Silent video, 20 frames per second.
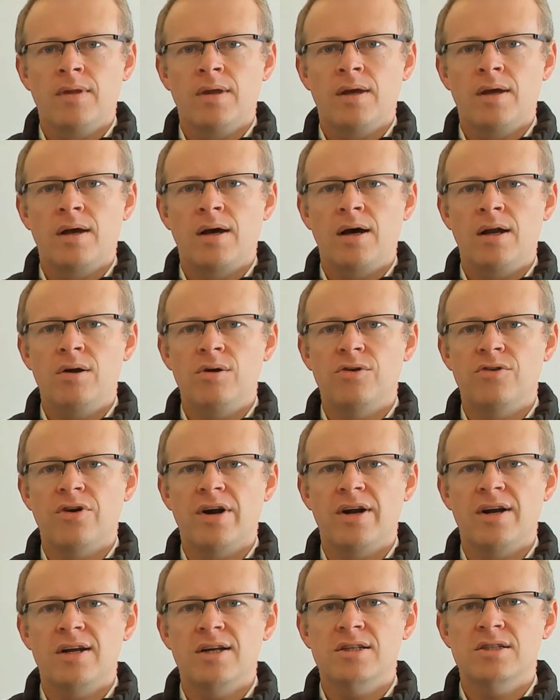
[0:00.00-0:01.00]
Hello
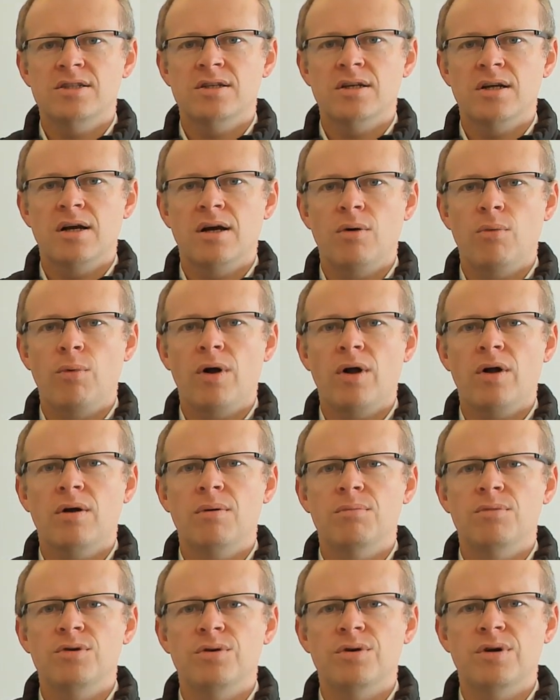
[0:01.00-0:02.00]
traders, welcome
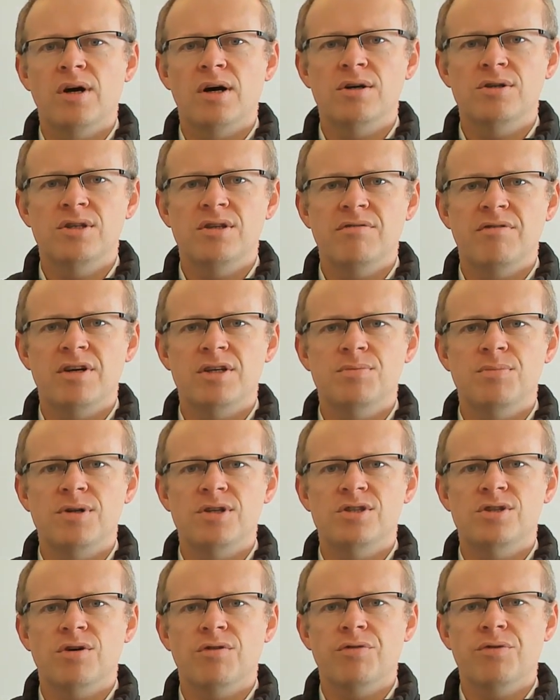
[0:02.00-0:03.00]
to Coast Investment
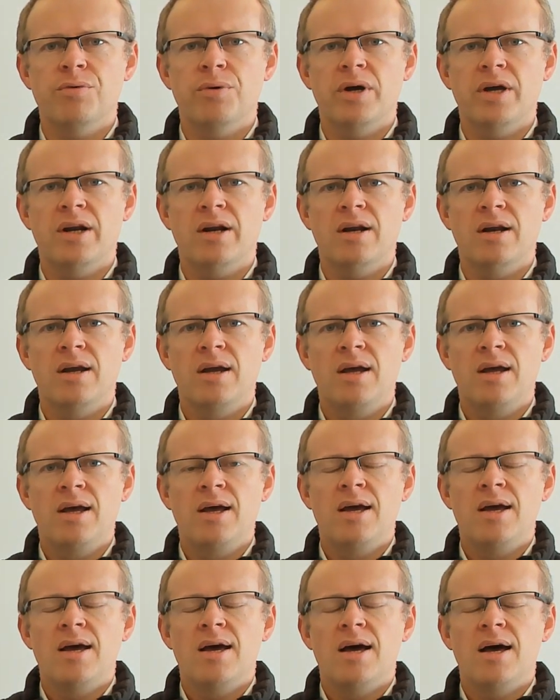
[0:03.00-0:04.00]
Software.
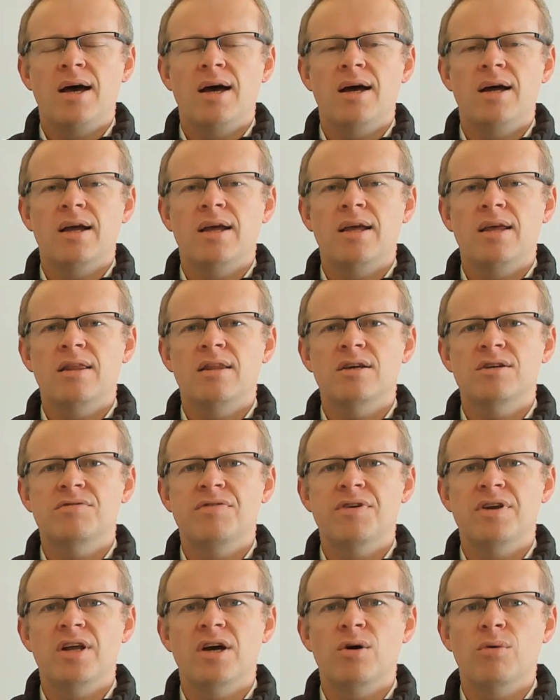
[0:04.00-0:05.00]
In this
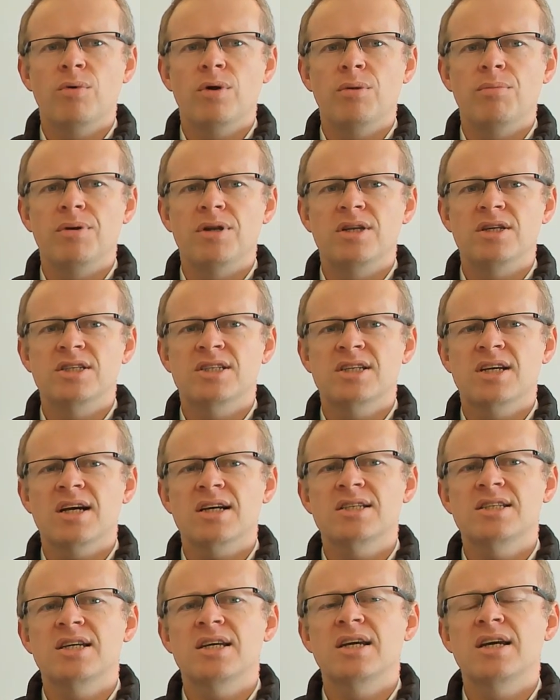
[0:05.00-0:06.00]
video we'll be
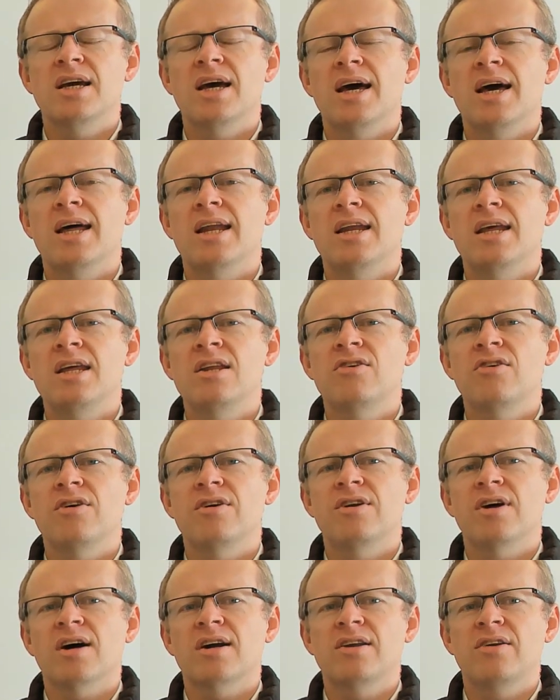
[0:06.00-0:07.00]
discussing an
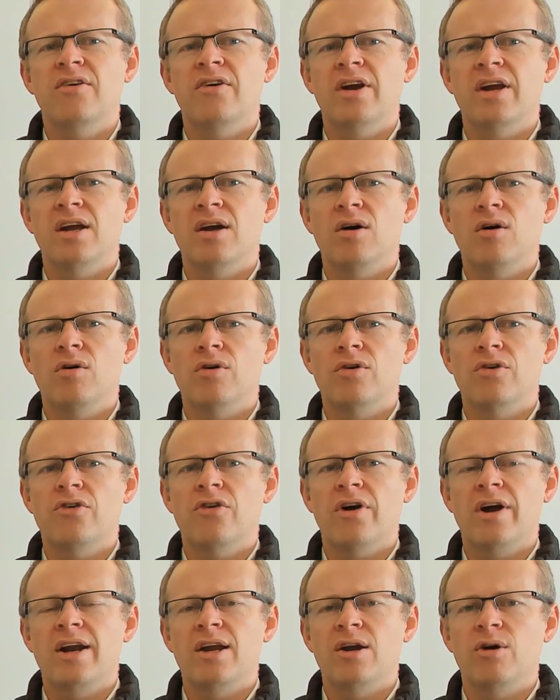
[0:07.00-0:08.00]
introductory on
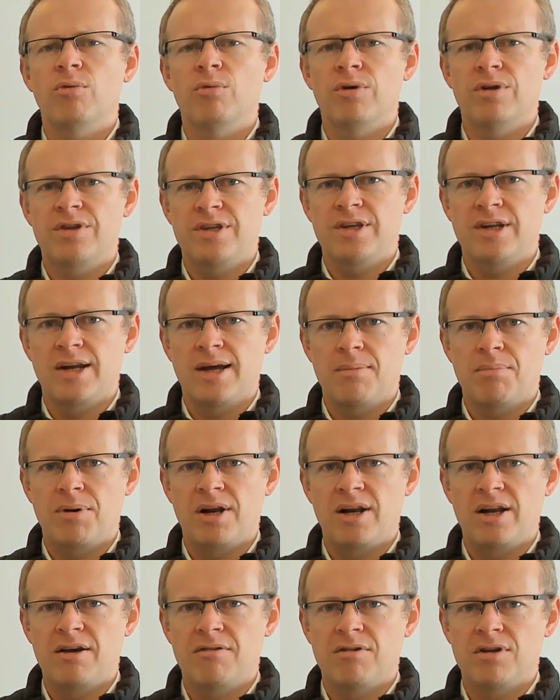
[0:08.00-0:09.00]
trading with DiNapoli
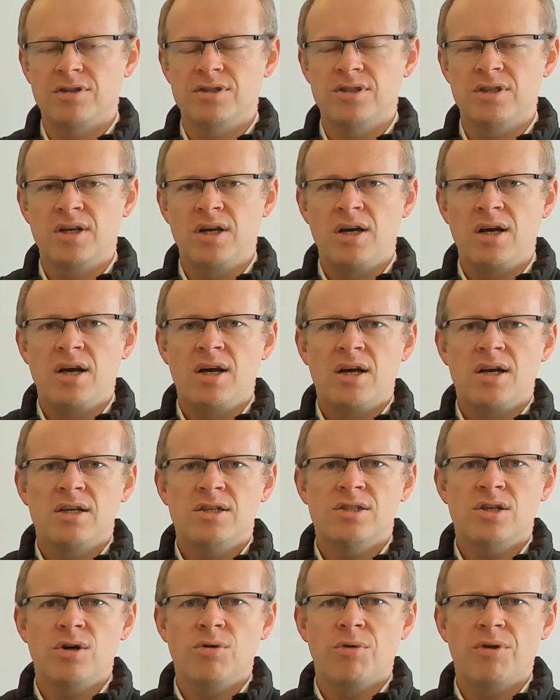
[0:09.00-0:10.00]
Levels.
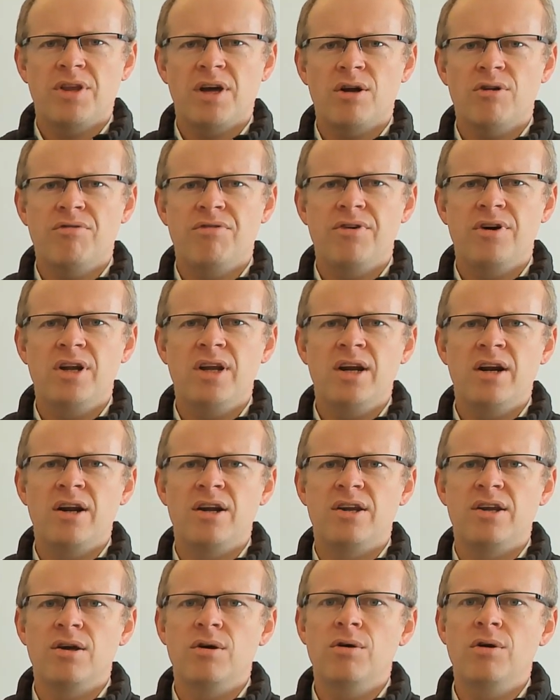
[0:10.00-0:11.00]
So without further
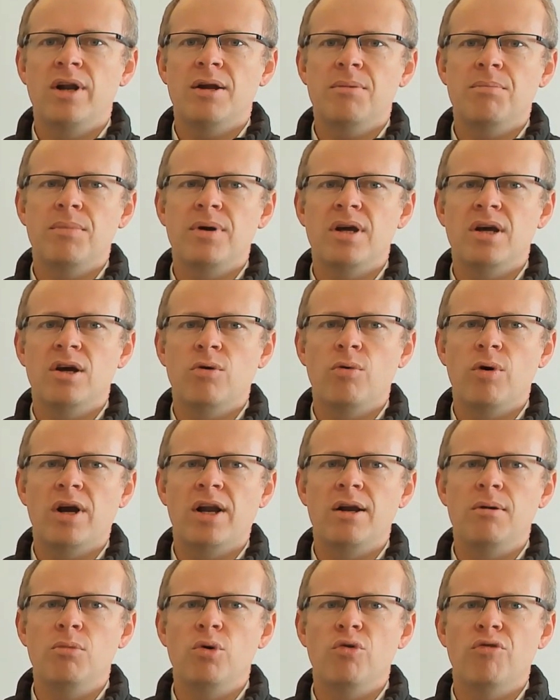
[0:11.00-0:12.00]
ado, let me quickly
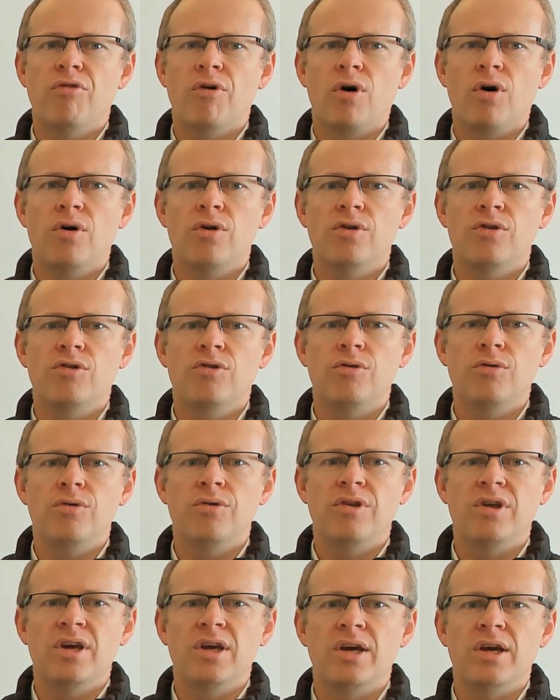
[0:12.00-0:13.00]
move on to
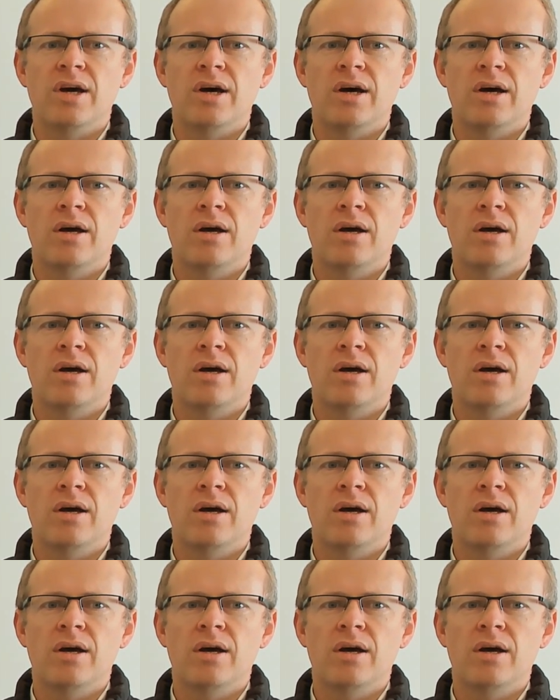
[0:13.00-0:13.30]
the